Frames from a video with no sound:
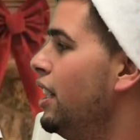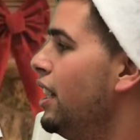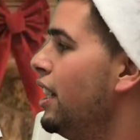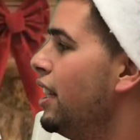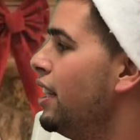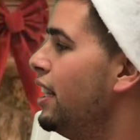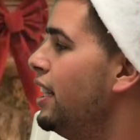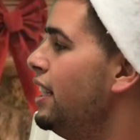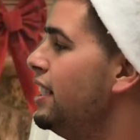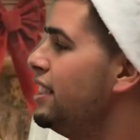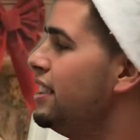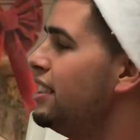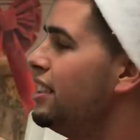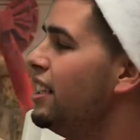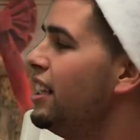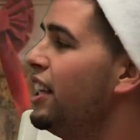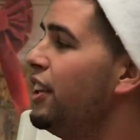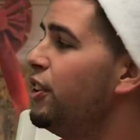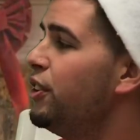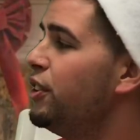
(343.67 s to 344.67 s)
Then he
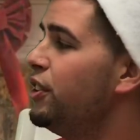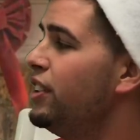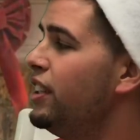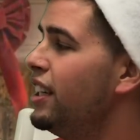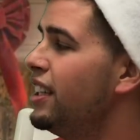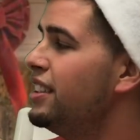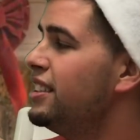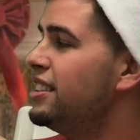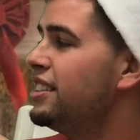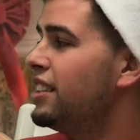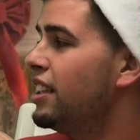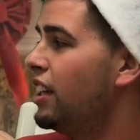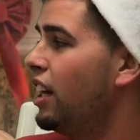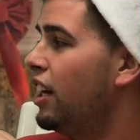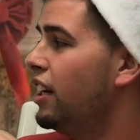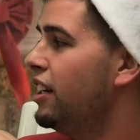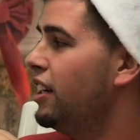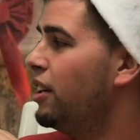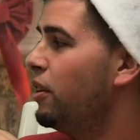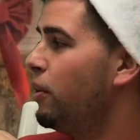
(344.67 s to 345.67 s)
slithered and
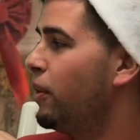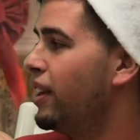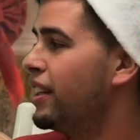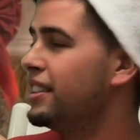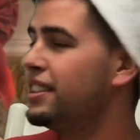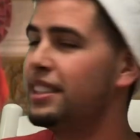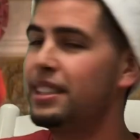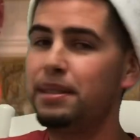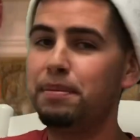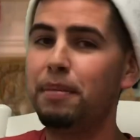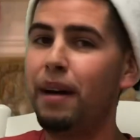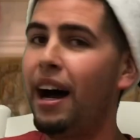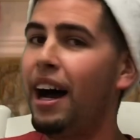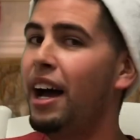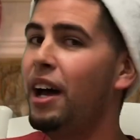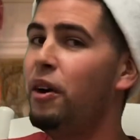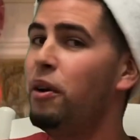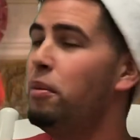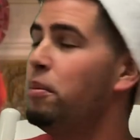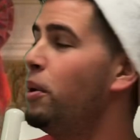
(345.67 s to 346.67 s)
slunk with a
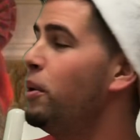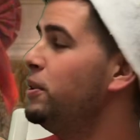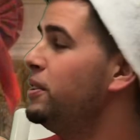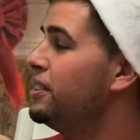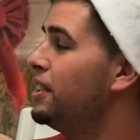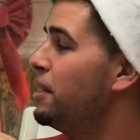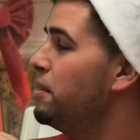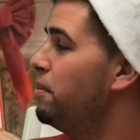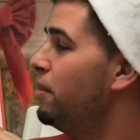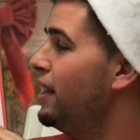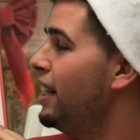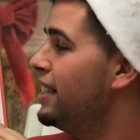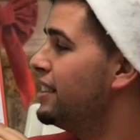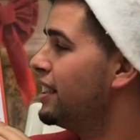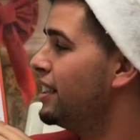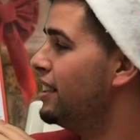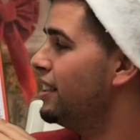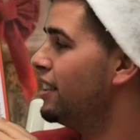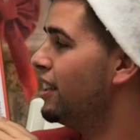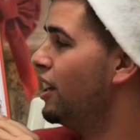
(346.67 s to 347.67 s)
smile most
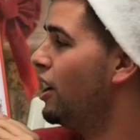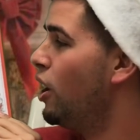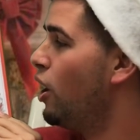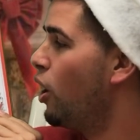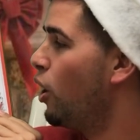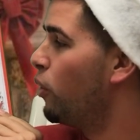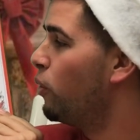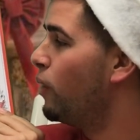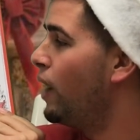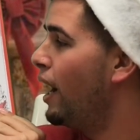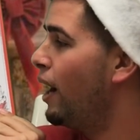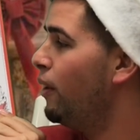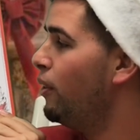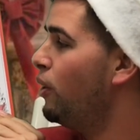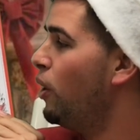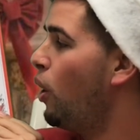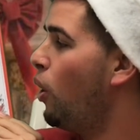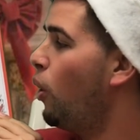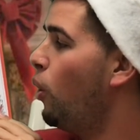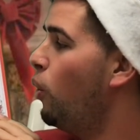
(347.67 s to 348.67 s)
unpleasant around
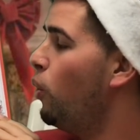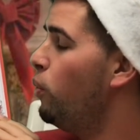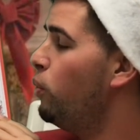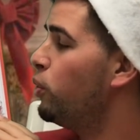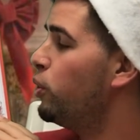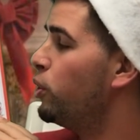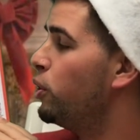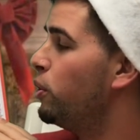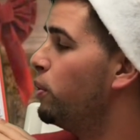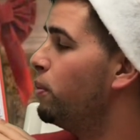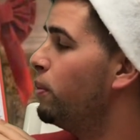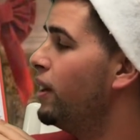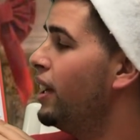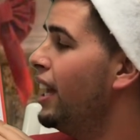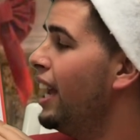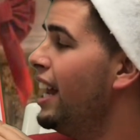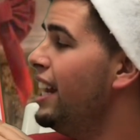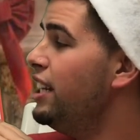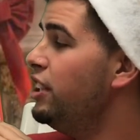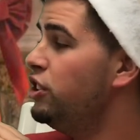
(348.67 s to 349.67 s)
the whole room,
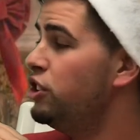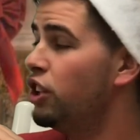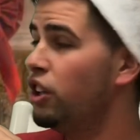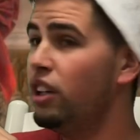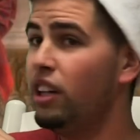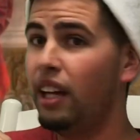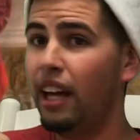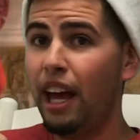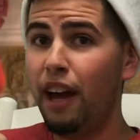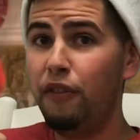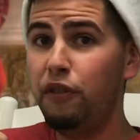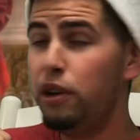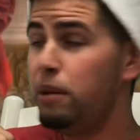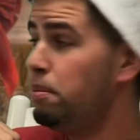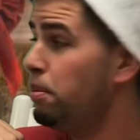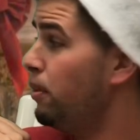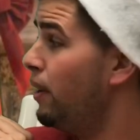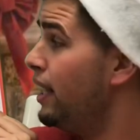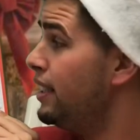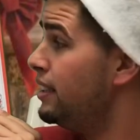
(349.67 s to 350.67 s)
and he took every
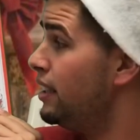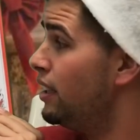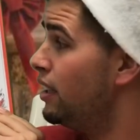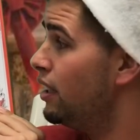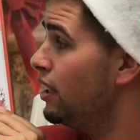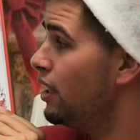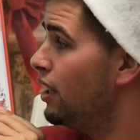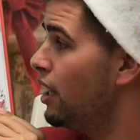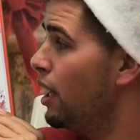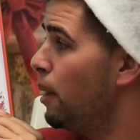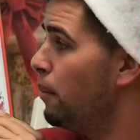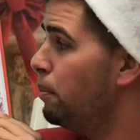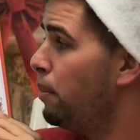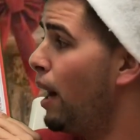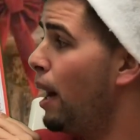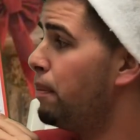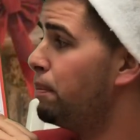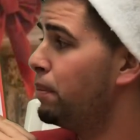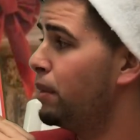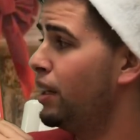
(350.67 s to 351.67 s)
present.
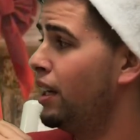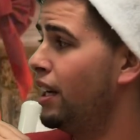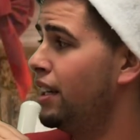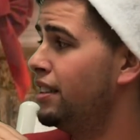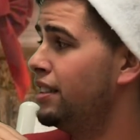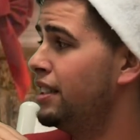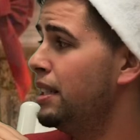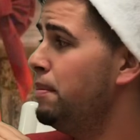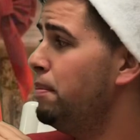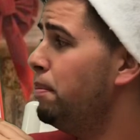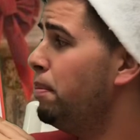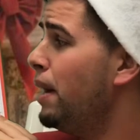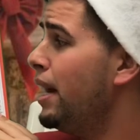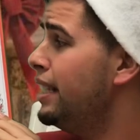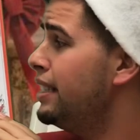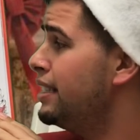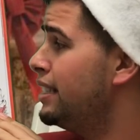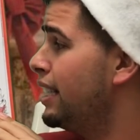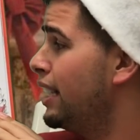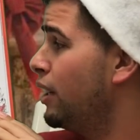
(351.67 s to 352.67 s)
Pop guns and
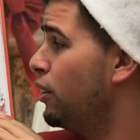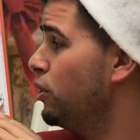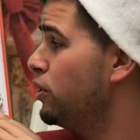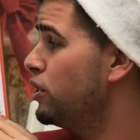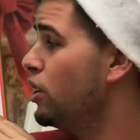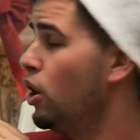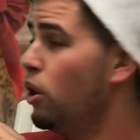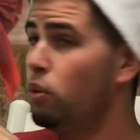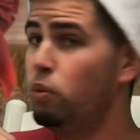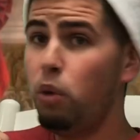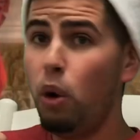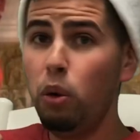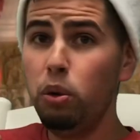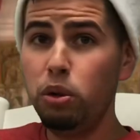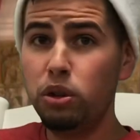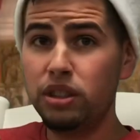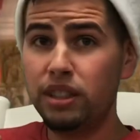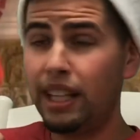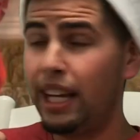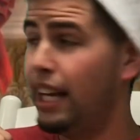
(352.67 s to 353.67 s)
bicycles,
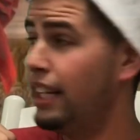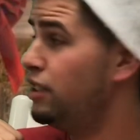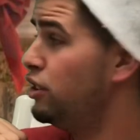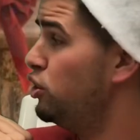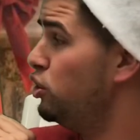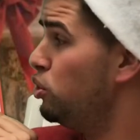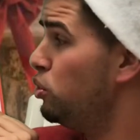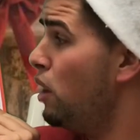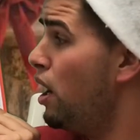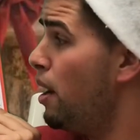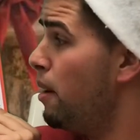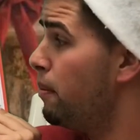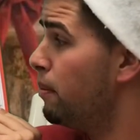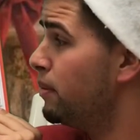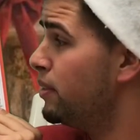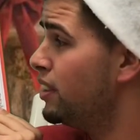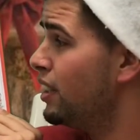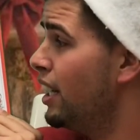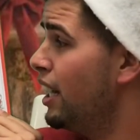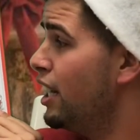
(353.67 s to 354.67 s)
roller skates,
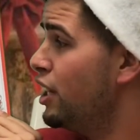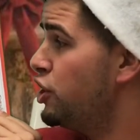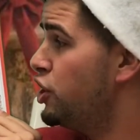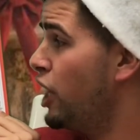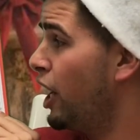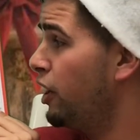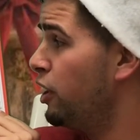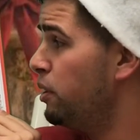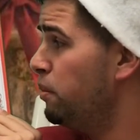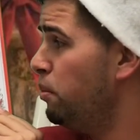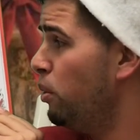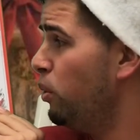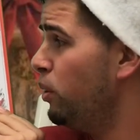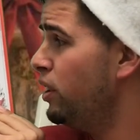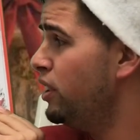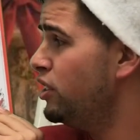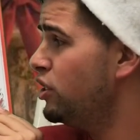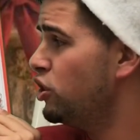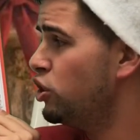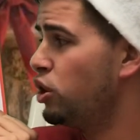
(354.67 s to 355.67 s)
drums,
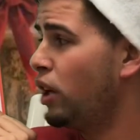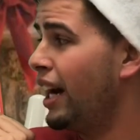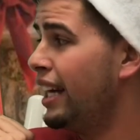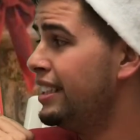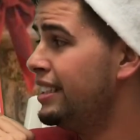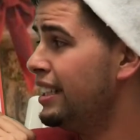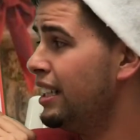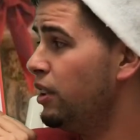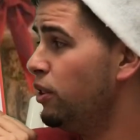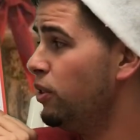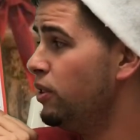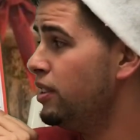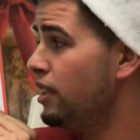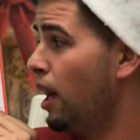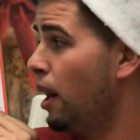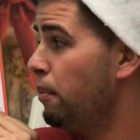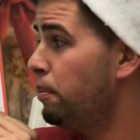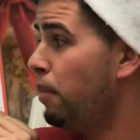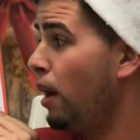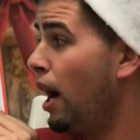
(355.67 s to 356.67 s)
checkerboards, tricycles,
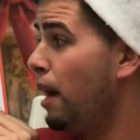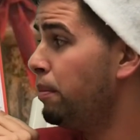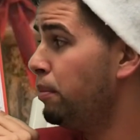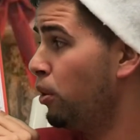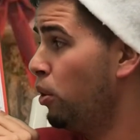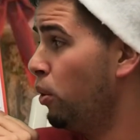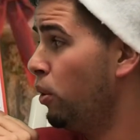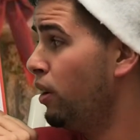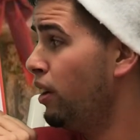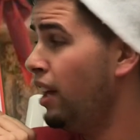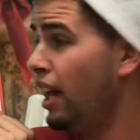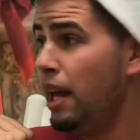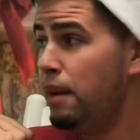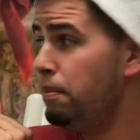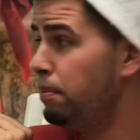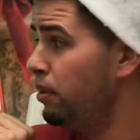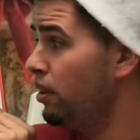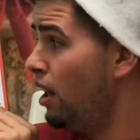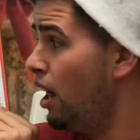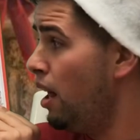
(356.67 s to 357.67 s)
popcorn,
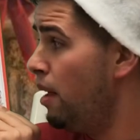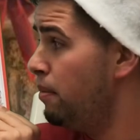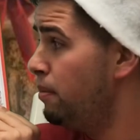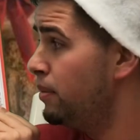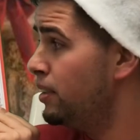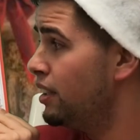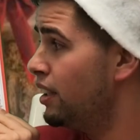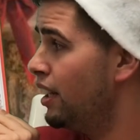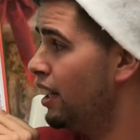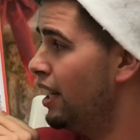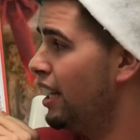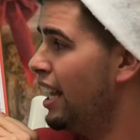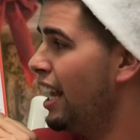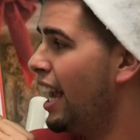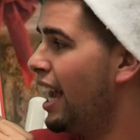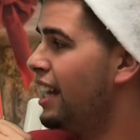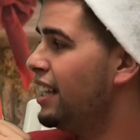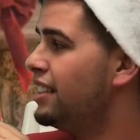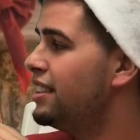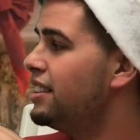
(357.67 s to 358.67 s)
and plums.
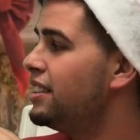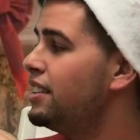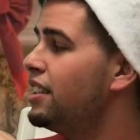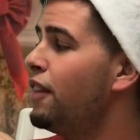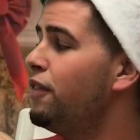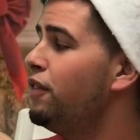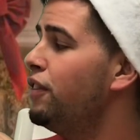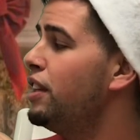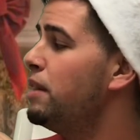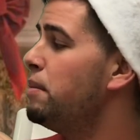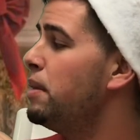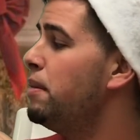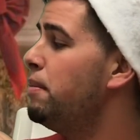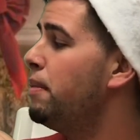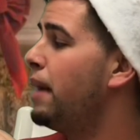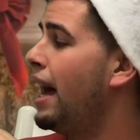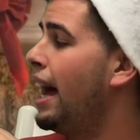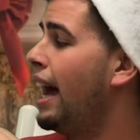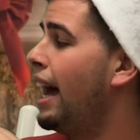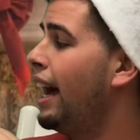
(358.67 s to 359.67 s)
And he stuffed them in
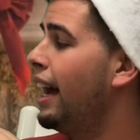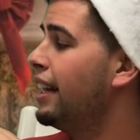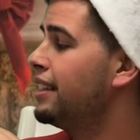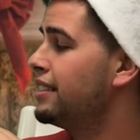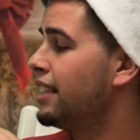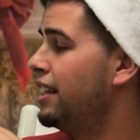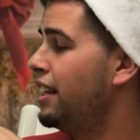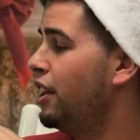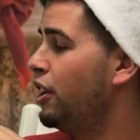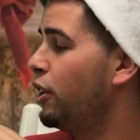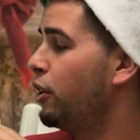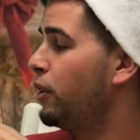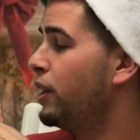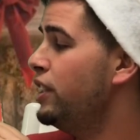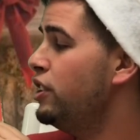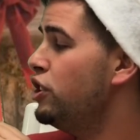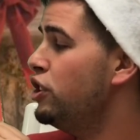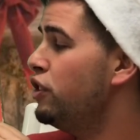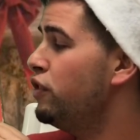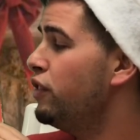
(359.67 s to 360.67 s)
bags, and then the
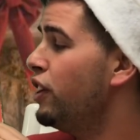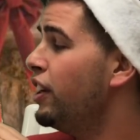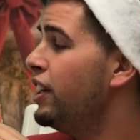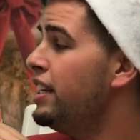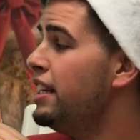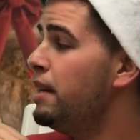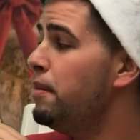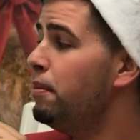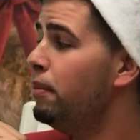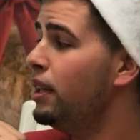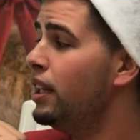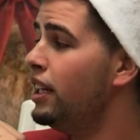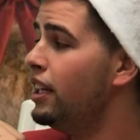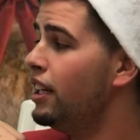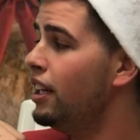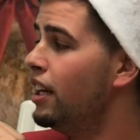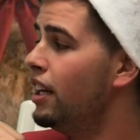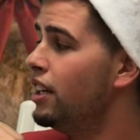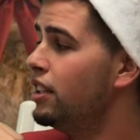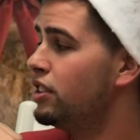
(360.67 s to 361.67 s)
Grinch, very
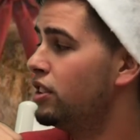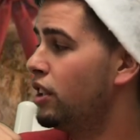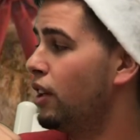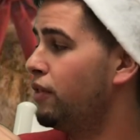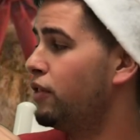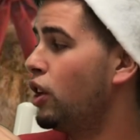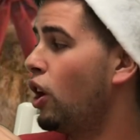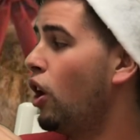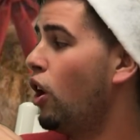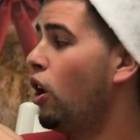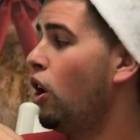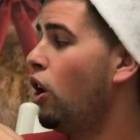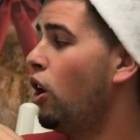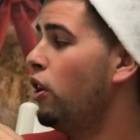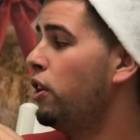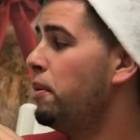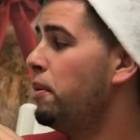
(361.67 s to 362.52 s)
nimbly, stuffed all the